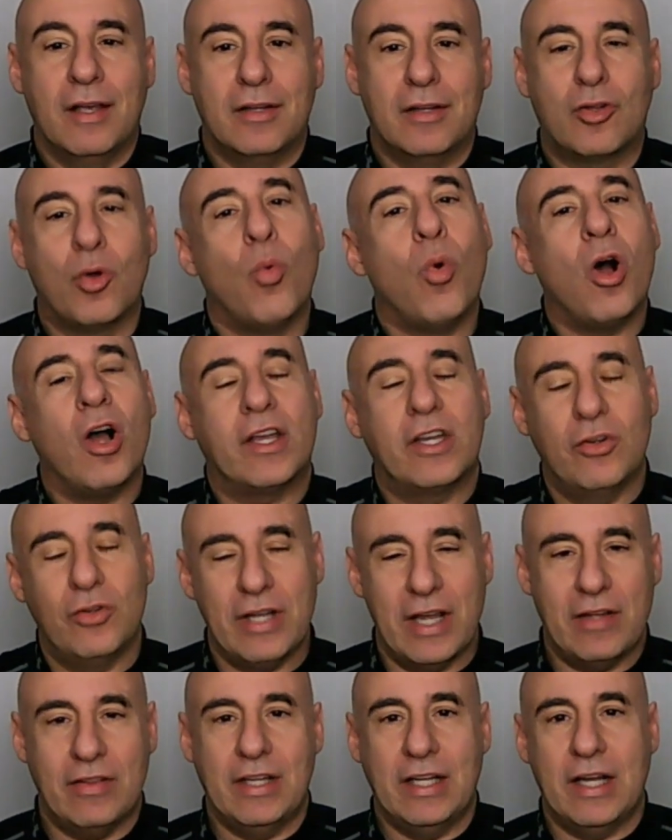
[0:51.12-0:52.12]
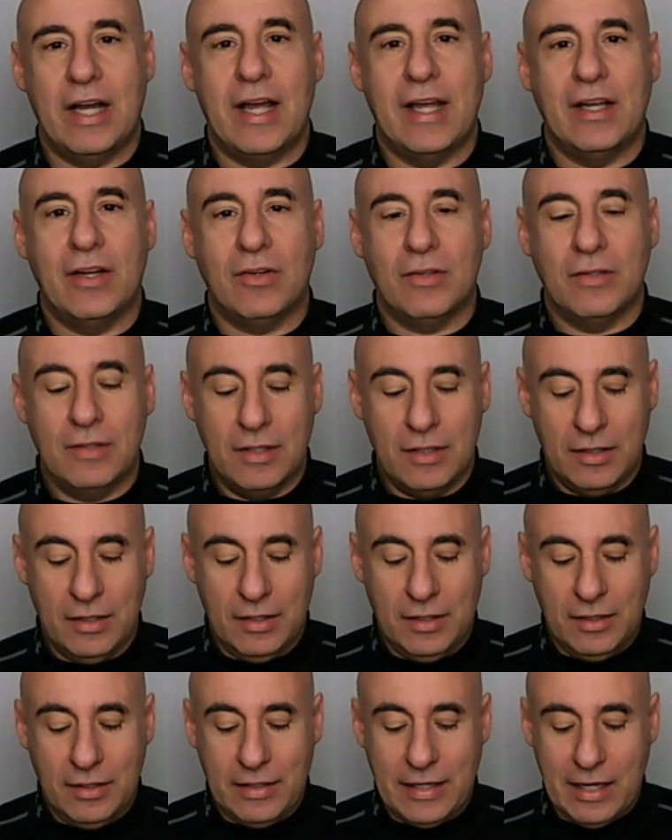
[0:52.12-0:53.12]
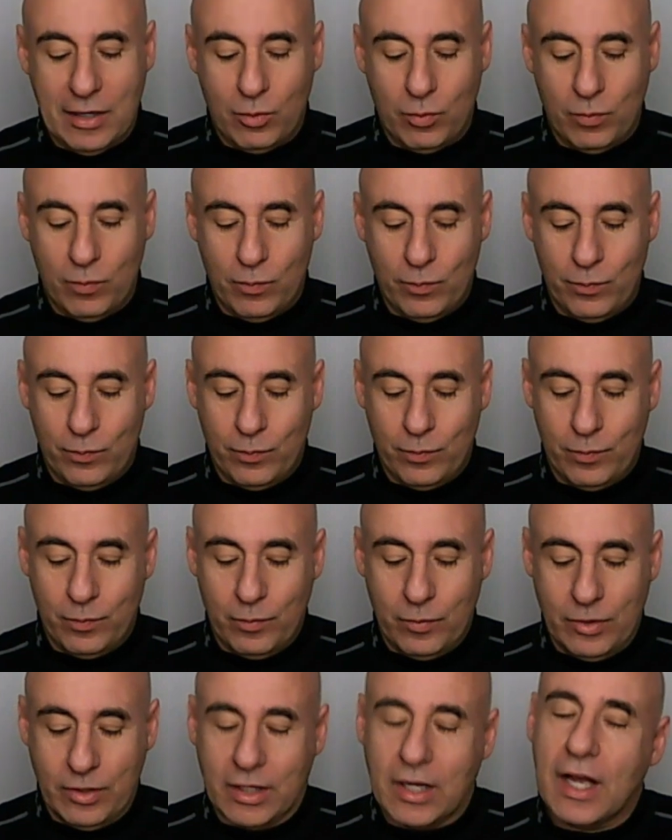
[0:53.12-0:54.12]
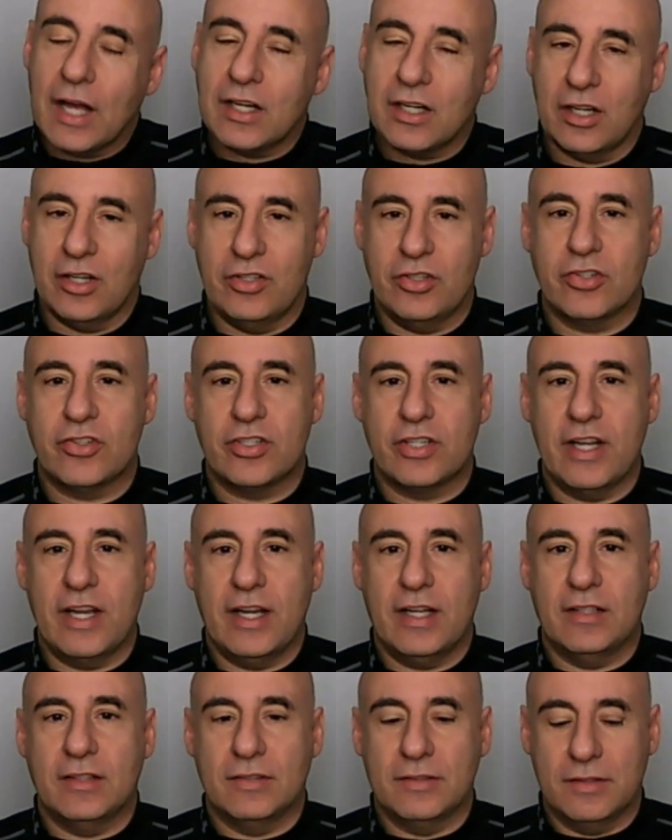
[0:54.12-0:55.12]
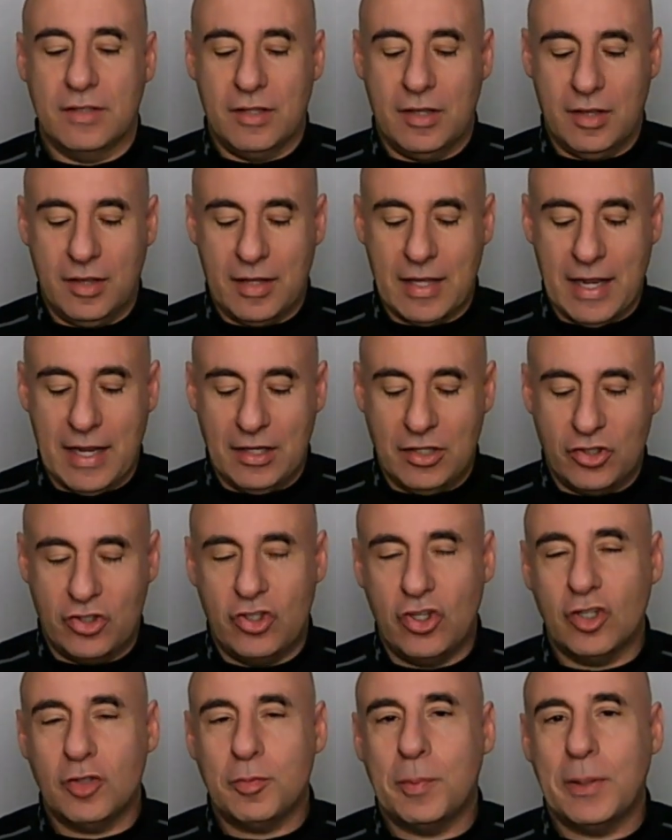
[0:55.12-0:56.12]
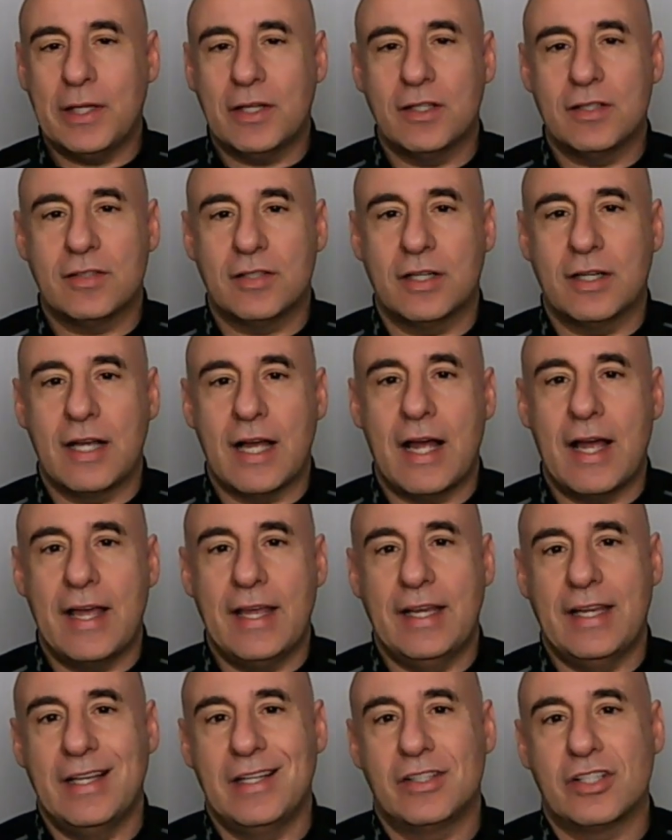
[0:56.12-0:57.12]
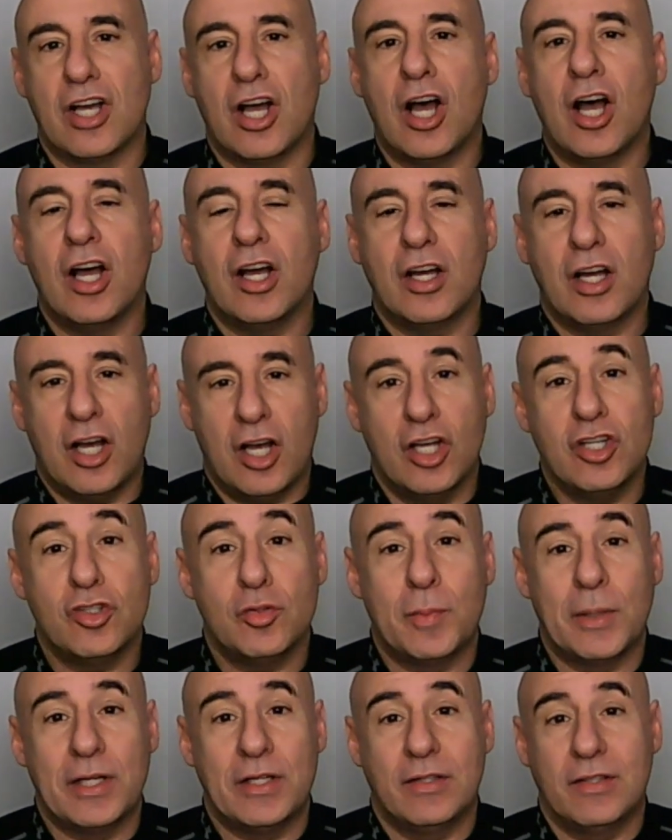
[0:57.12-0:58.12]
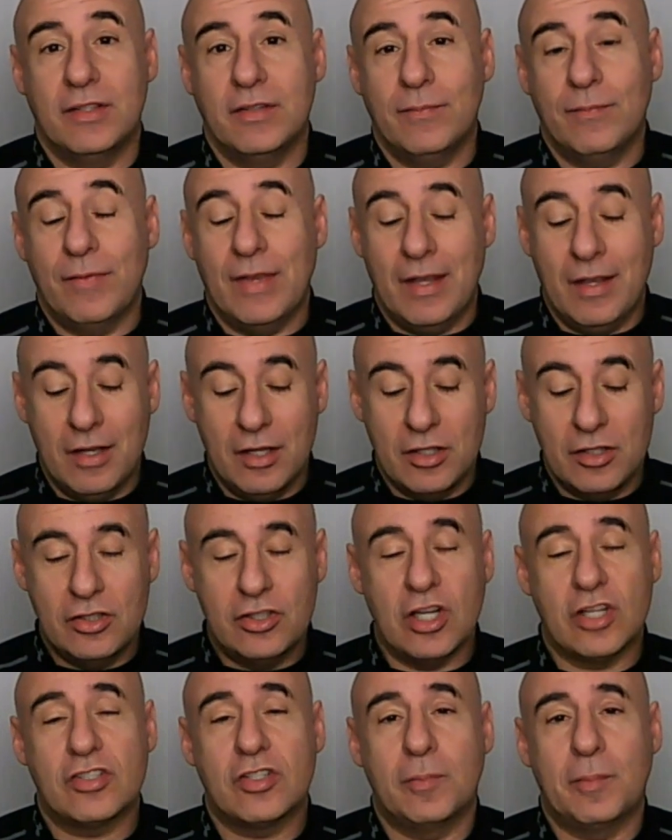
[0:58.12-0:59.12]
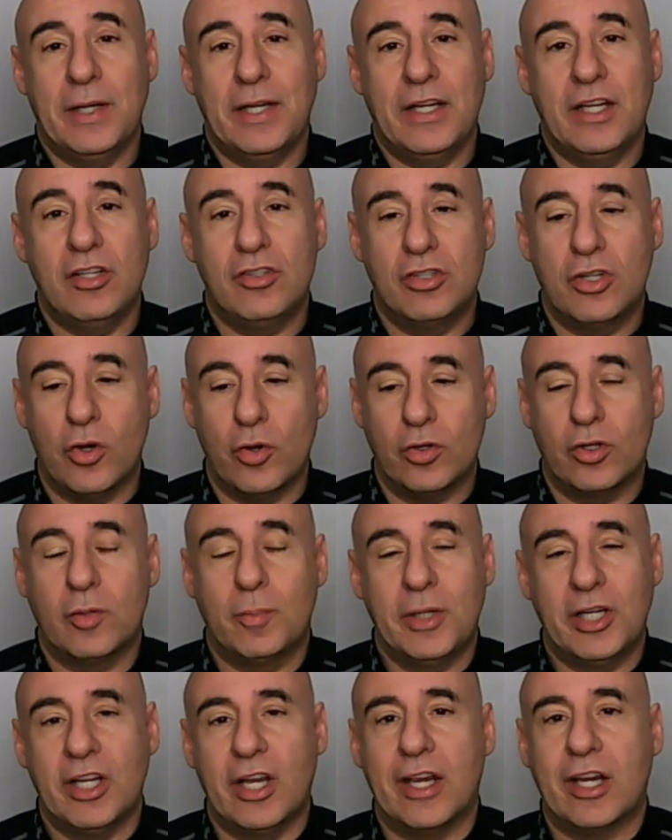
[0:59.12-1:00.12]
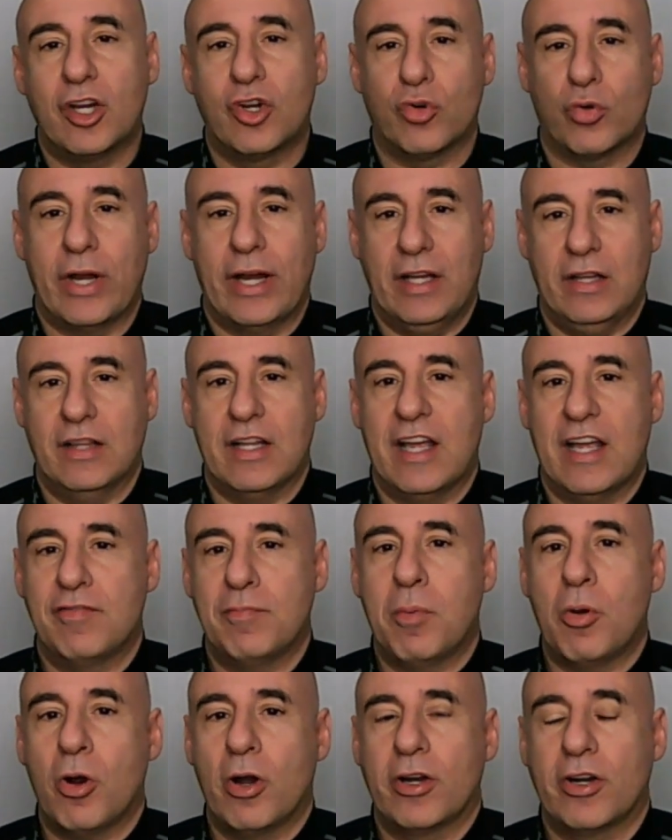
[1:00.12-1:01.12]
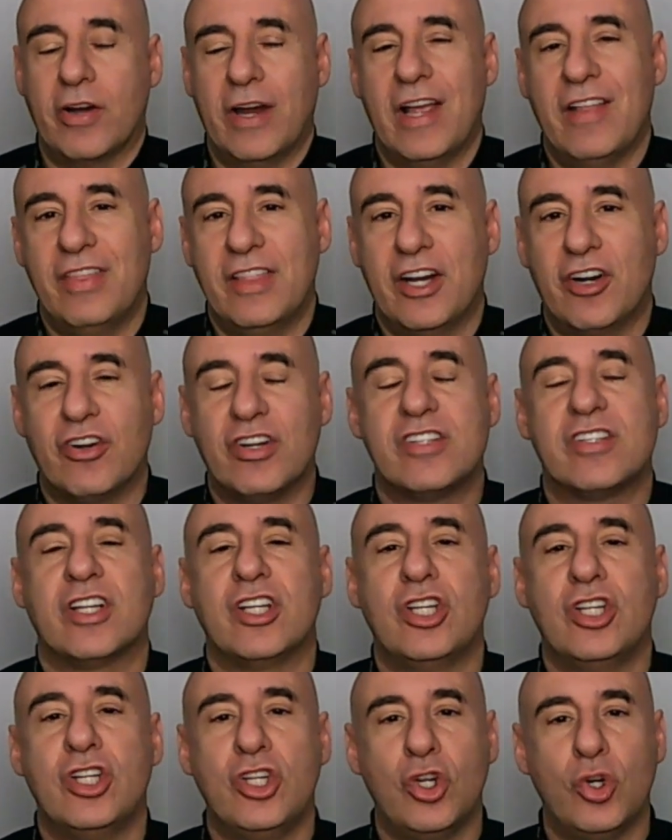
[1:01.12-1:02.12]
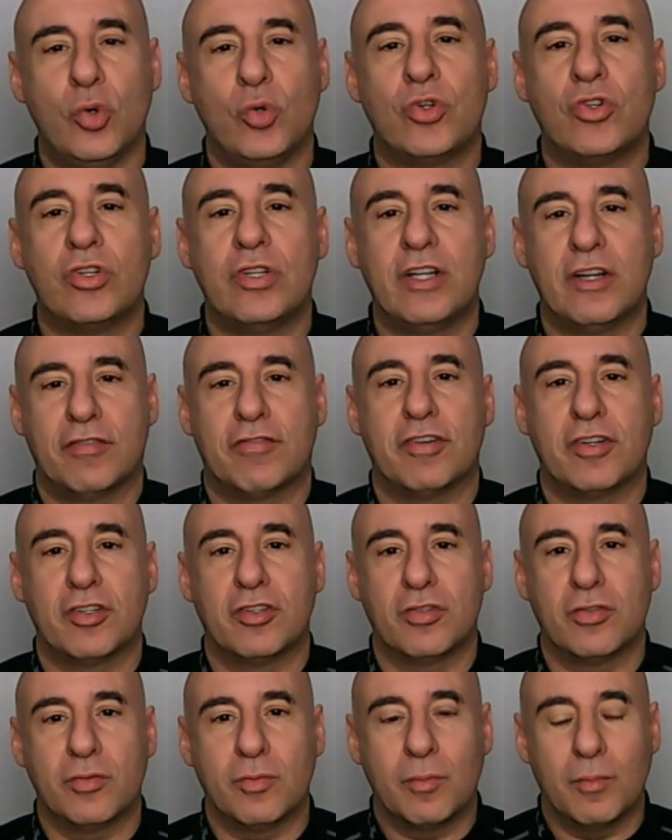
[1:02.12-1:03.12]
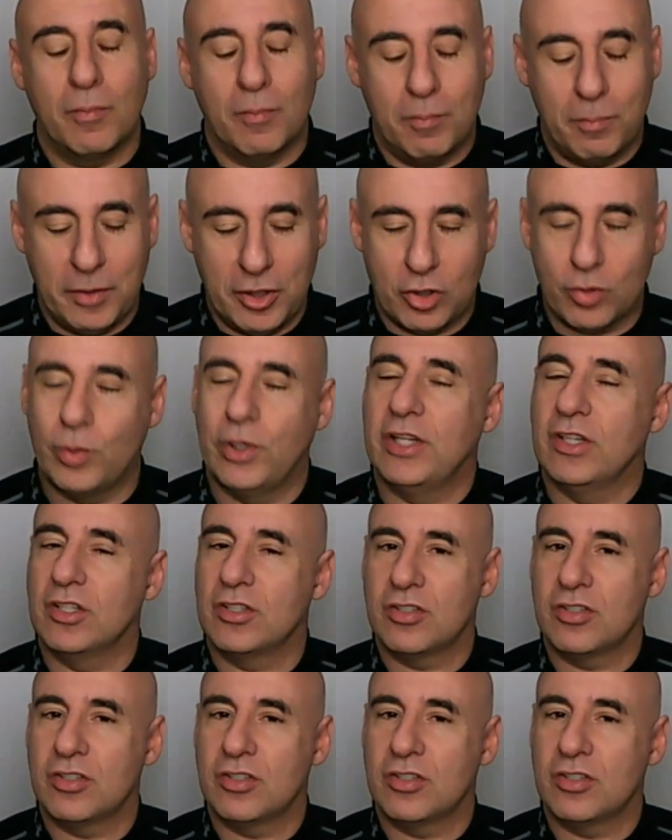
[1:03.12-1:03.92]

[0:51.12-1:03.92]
to walk you down the aisle. Now, you got to understand that just because a guy is a husband doesn't mean he's going to be a great life partner. And there is a huge difference between the